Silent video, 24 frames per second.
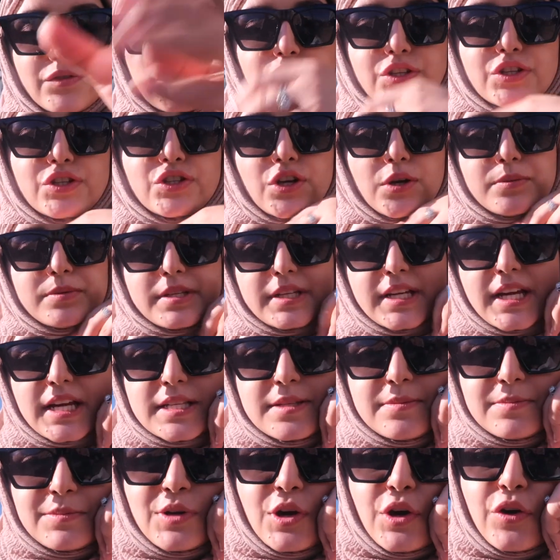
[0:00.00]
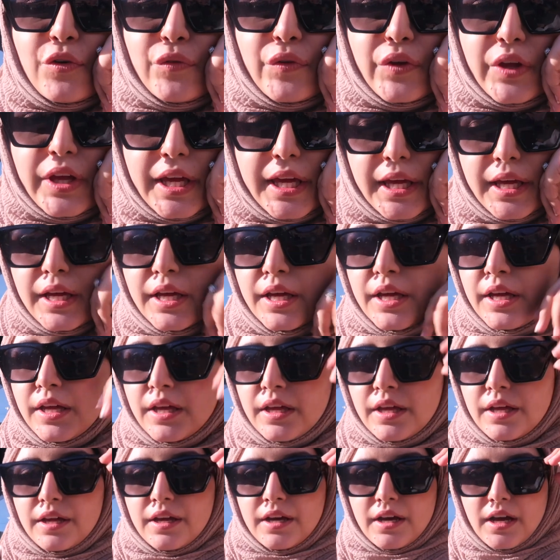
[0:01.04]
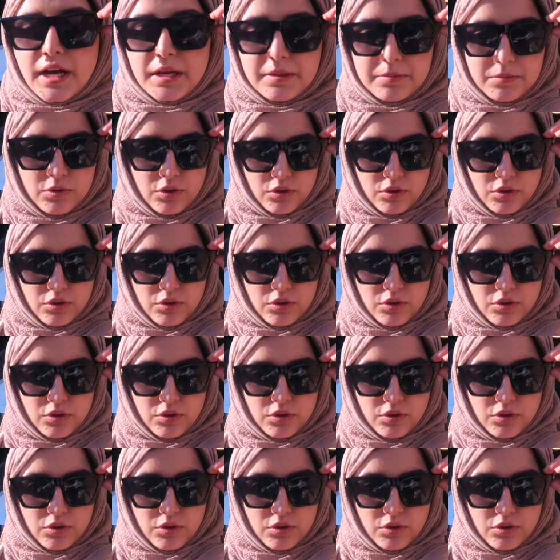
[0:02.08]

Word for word: just stopped to get some coffee. I'm